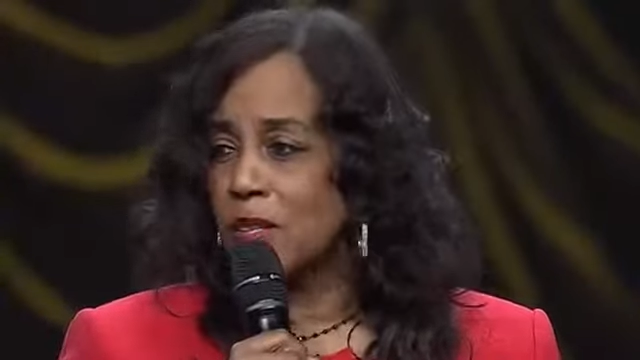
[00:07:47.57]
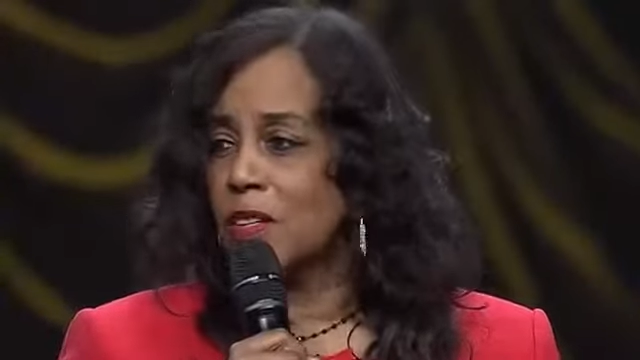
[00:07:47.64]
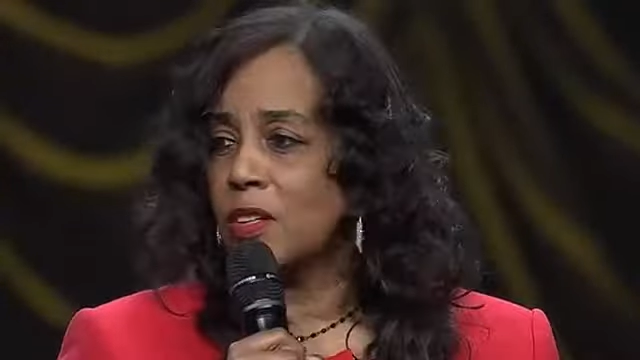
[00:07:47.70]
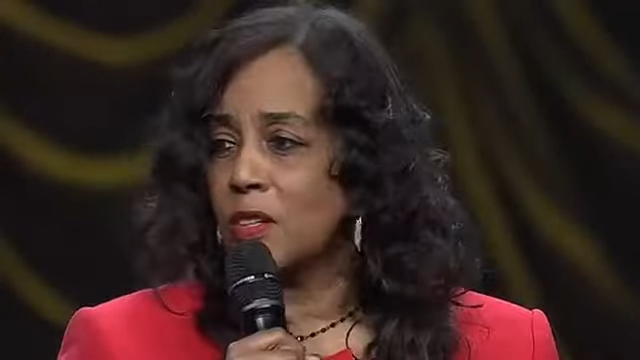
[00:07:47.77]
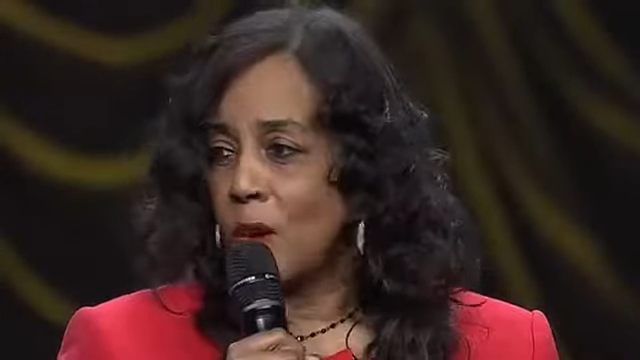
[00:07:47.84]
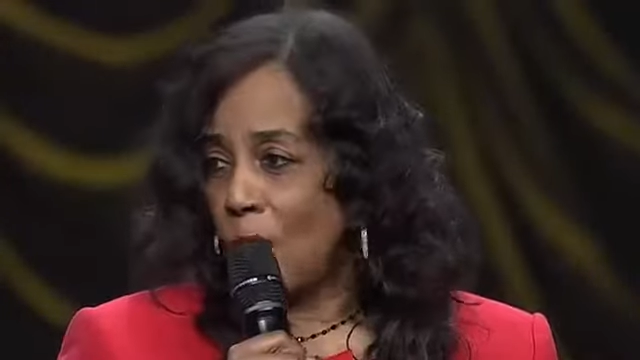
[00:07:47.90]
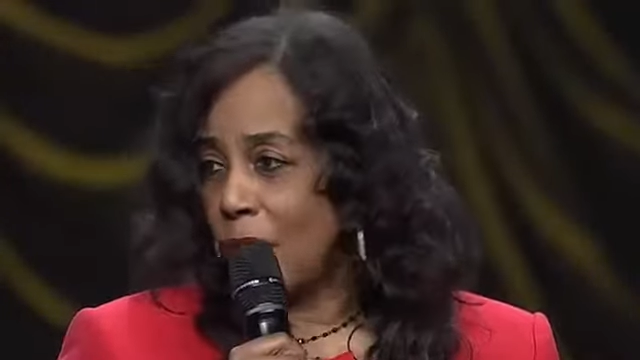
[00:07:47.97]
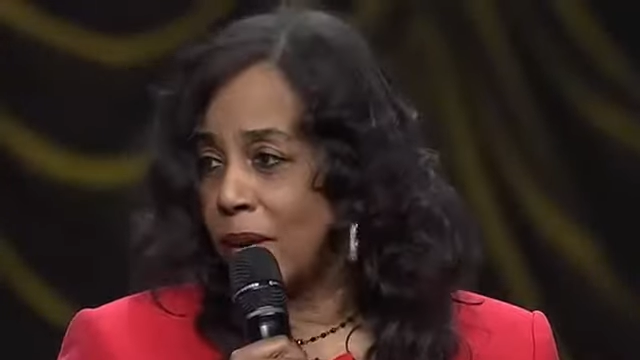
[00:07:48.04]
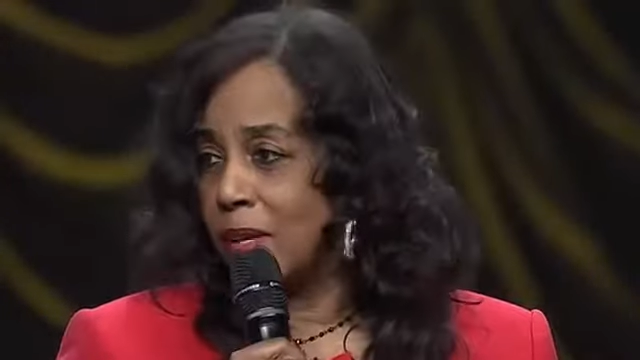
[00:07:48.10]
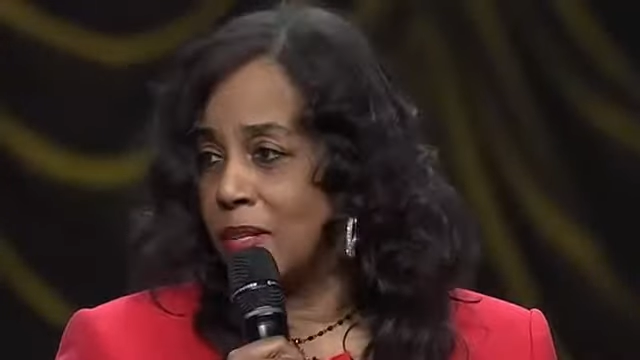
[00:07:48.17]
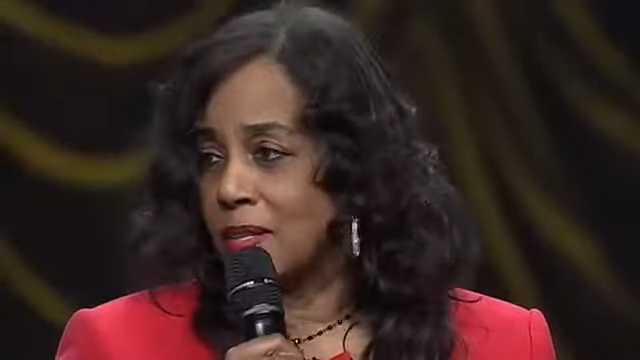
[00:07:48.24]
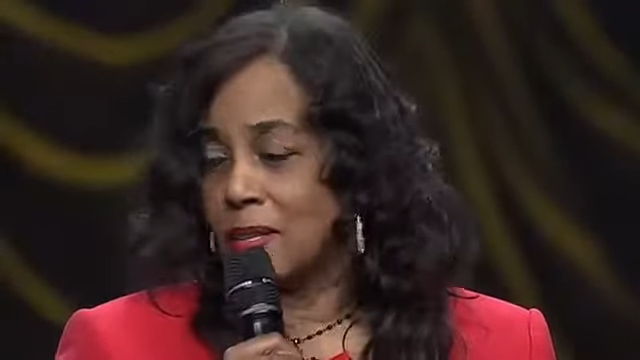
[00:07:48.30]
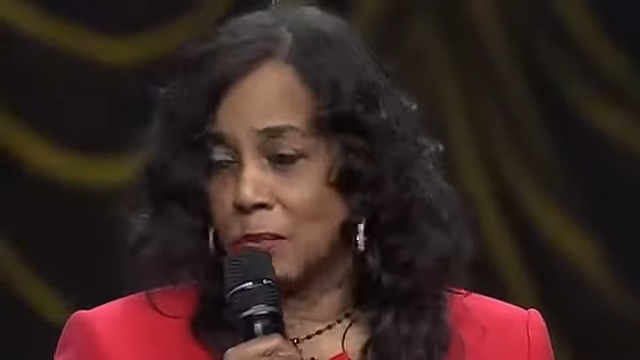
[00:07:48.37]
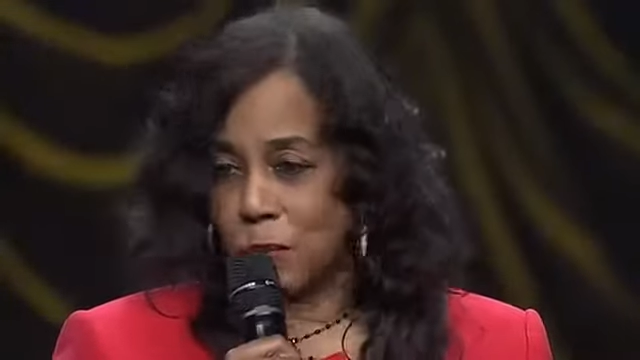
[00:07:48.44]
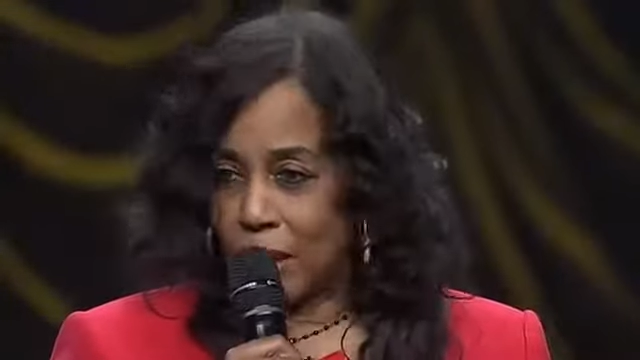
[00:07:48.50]
and the
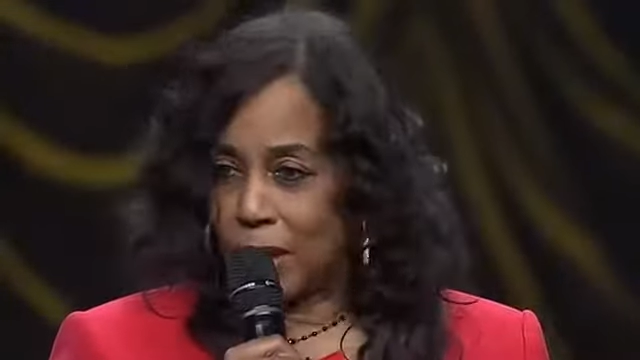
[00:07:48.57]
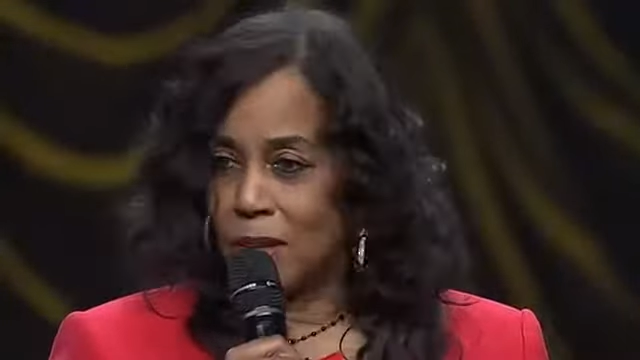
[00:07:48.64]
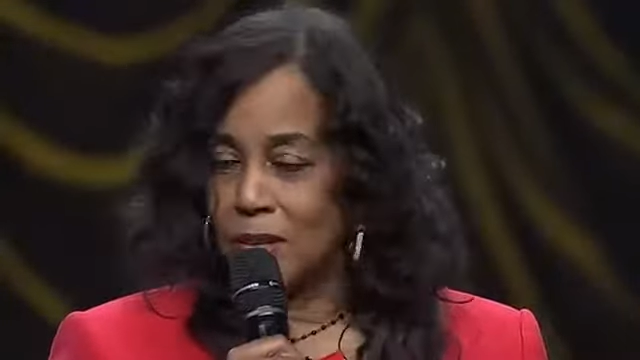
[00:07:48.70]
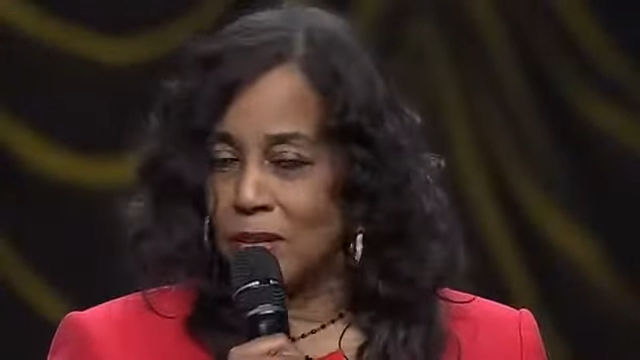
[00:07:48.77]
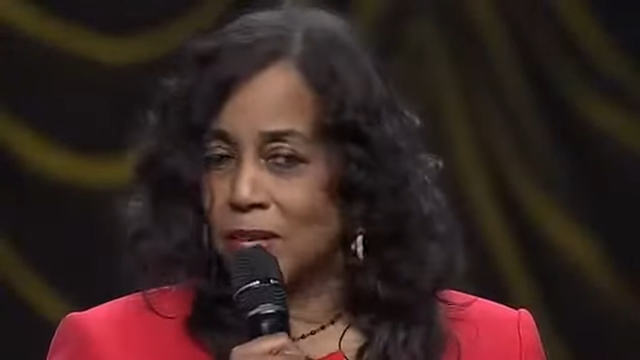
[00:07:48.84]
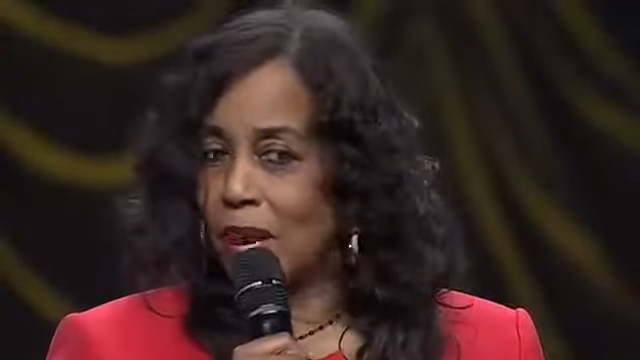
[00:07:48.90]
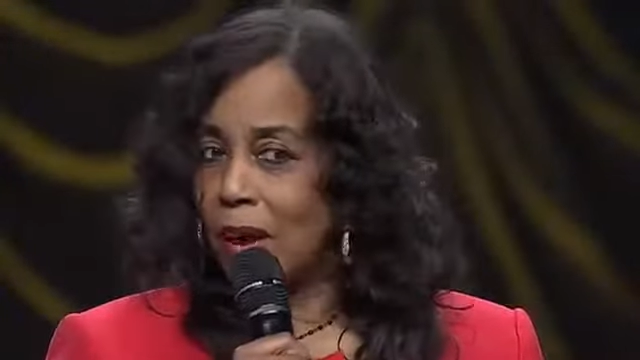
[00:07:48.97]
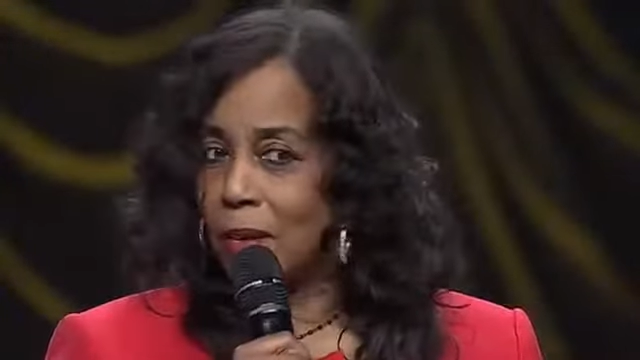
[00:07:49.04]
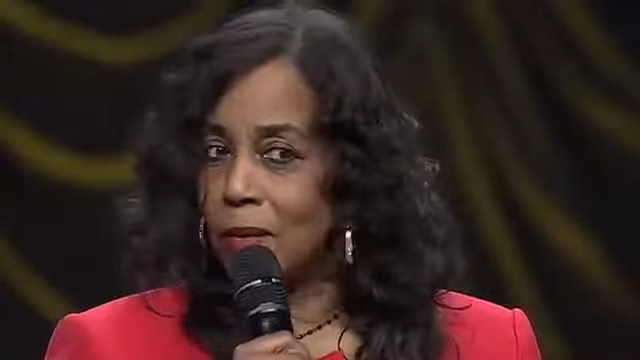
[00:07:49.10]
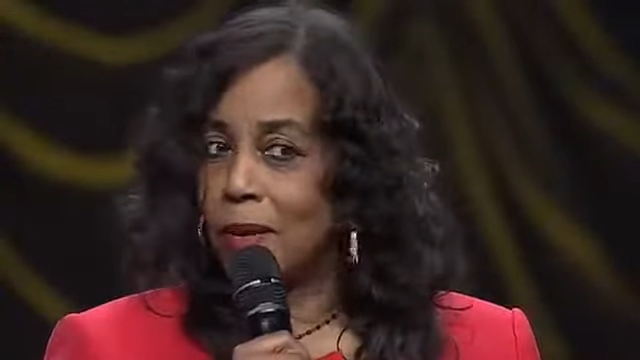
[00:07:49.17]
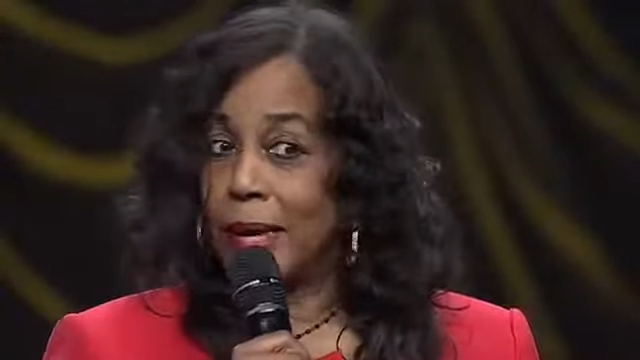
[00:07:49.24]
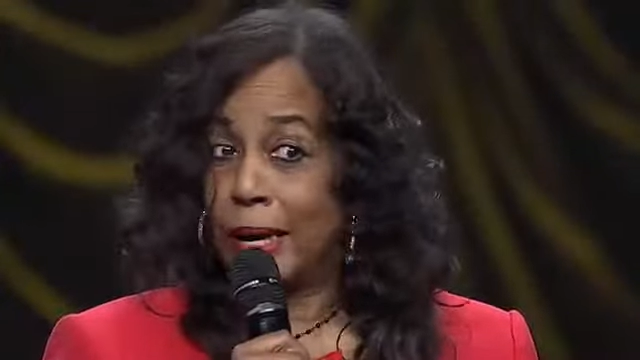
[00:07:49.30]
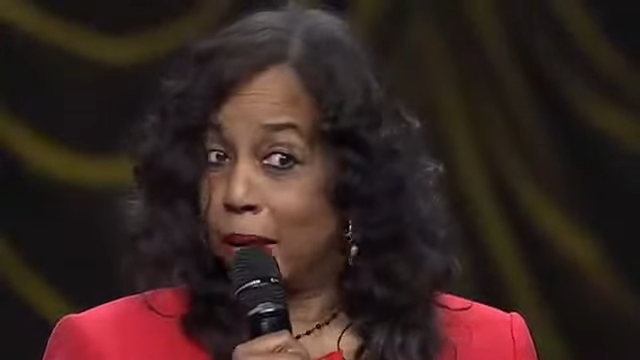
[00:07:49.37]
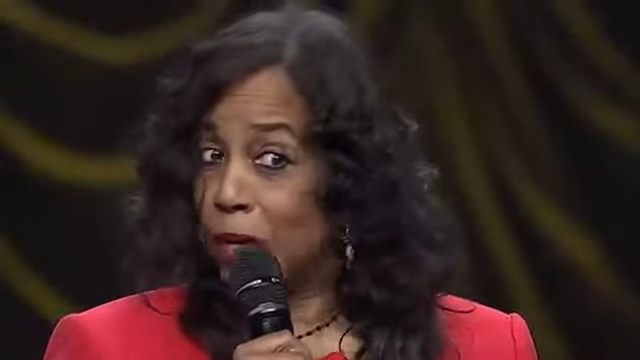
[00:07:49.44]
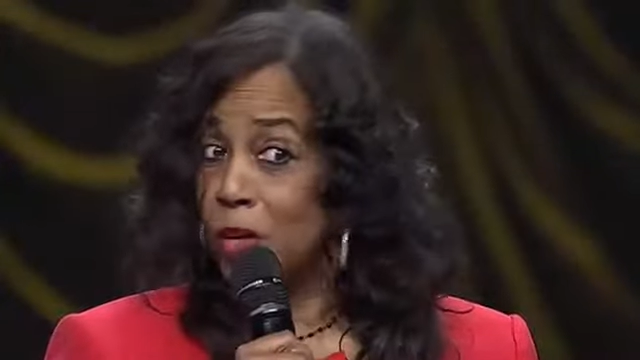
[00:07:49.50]
Tawneys can reconcile,
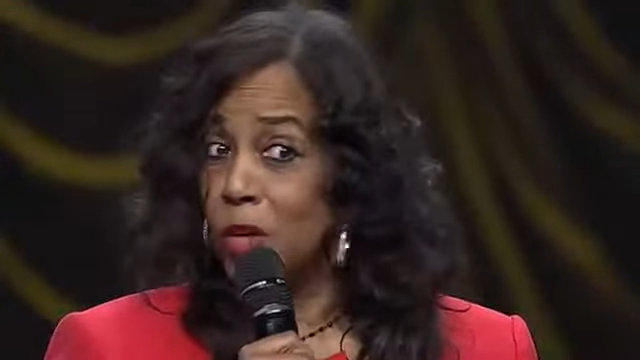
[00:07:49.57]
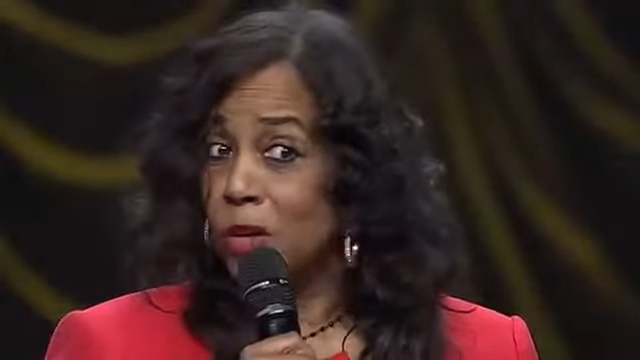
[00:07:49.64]
can't